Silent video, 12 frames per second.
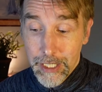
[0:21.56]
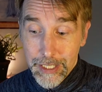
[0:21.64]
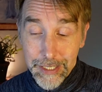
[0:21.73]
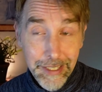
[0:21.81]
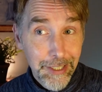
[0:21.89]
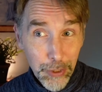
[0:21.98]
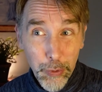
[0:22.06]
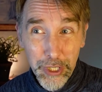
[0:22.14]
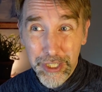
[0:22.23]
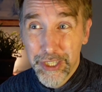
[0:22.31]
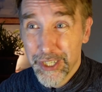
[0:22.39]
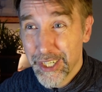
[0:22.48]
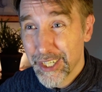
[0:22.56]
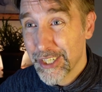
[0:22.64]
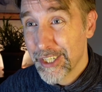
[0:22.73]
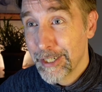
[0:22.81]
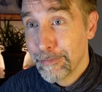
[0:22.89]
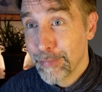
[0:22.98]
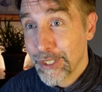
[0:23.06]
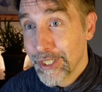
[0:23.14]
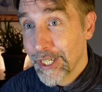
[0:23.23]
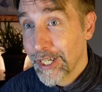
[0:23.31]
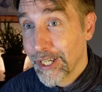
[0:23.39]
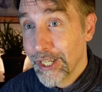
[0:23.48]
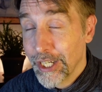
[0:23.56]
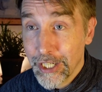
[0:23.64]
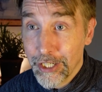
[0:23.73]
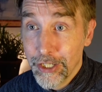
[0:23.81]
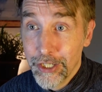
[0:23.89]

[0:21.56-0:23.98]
And this question can seem particularly